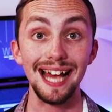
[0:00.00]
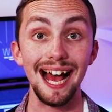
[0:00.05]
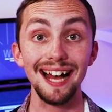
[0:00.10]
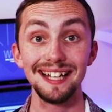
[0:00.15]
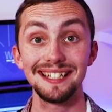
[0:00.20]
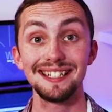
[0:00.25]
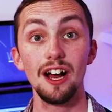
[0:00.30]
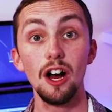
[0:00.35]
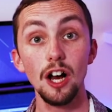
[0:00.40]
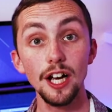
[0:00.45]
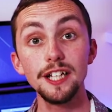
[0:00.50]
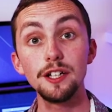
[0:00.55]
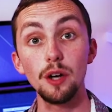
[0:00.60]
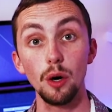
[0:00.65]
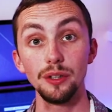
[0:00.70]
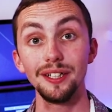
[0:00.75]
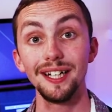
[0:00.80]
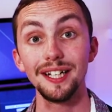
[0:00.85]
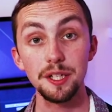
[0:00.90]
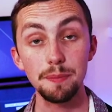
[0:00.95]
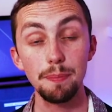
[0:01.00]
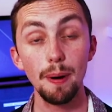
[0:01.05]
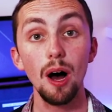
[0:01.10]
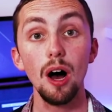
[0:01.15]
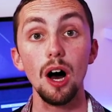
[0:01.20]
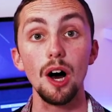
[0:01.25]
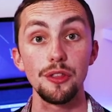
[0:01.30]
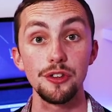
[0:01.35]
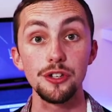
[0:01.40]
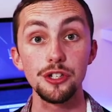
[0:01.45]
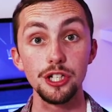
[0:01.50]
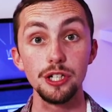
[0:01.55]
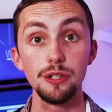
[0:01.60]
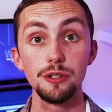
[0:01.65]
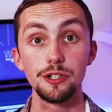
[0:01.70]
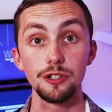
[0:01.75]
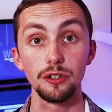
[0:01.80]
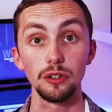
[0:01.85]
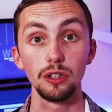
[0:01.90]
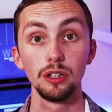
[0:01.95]
to add an icon and a path as
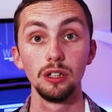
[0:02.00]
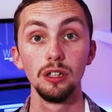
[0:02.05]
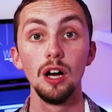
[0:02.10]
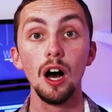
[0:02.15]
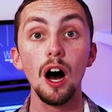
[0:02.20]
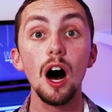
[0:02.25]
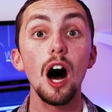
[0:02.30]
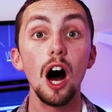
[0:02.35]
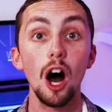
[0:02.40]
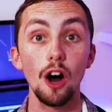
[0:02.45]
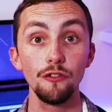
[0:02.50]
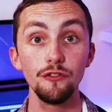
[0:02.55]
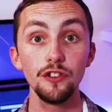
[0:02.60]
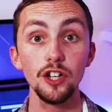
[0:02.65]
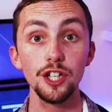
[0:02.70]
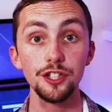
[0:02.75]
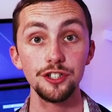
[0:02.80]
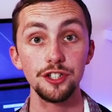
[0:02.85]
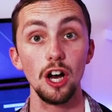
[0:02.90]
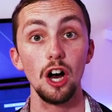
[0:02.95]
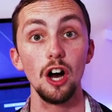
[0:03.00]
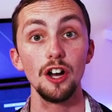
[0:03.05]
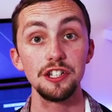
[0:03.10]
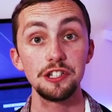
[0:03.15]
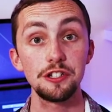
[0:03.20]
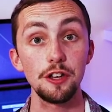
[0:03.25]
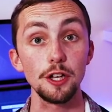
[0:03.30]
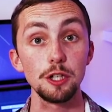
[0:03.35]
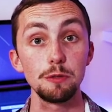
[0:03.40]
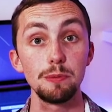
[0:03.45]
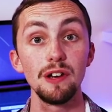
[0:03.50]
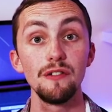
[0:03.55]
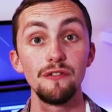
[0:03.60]
usual. Our first card is going to